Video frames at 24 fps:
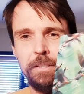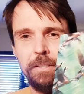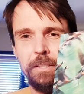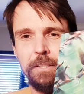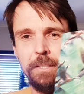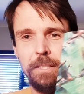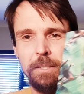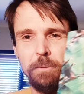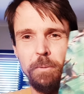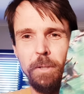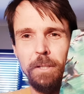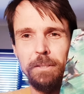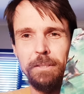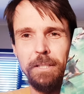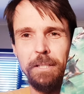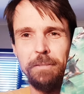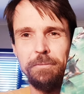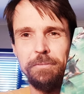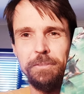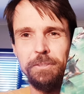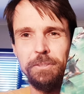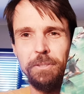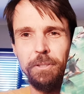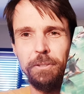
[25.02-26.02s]
wildlife
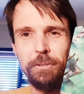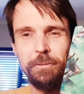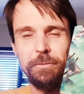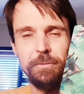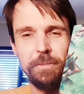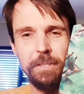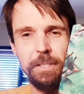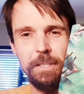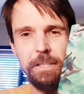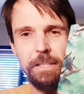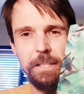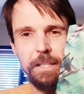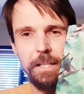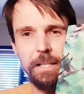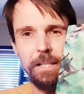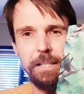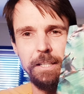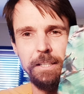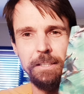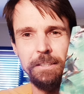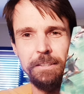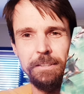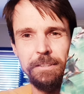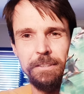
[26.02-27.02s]
photography,
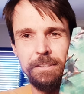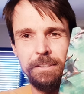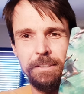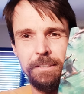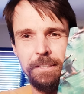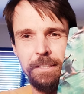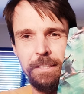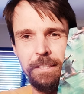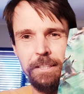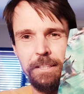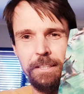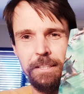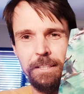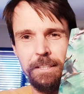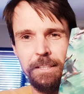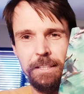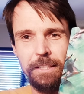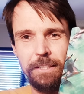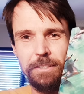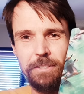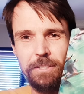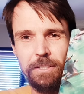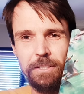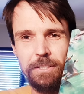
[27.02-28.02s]
and
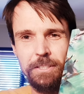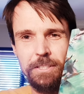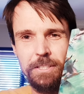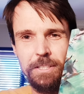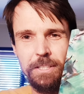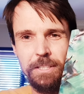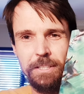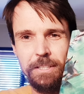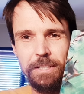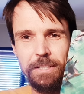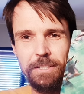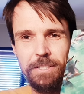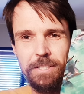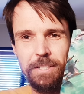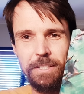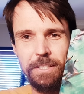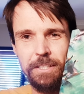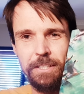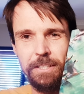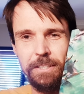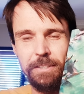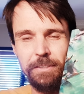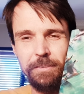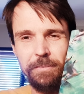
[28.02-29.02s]
as you can see, there's
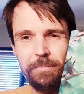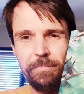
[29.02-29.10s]
a